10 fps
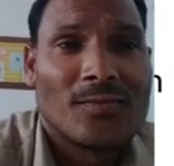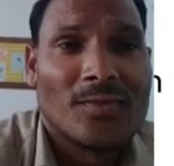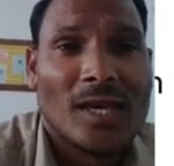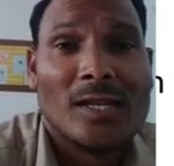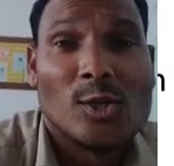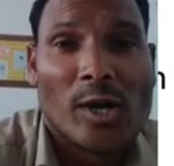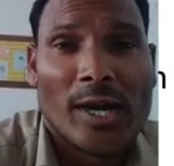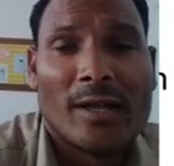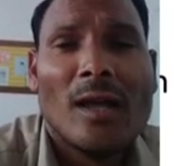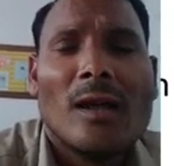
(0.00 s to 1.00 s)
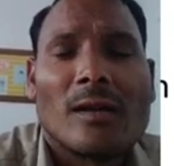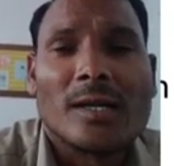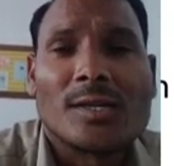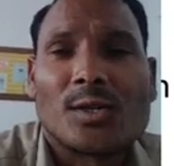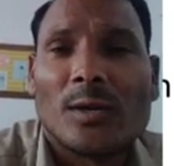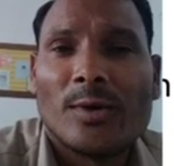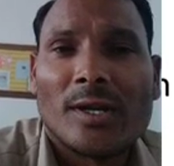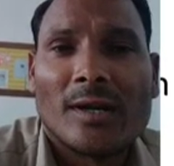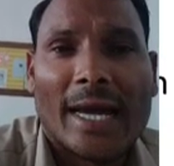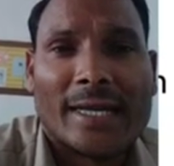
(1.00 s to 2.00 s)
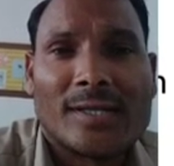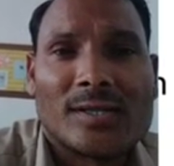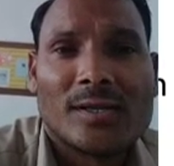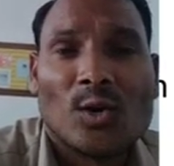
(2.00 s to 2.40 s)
They enjoyed customary rights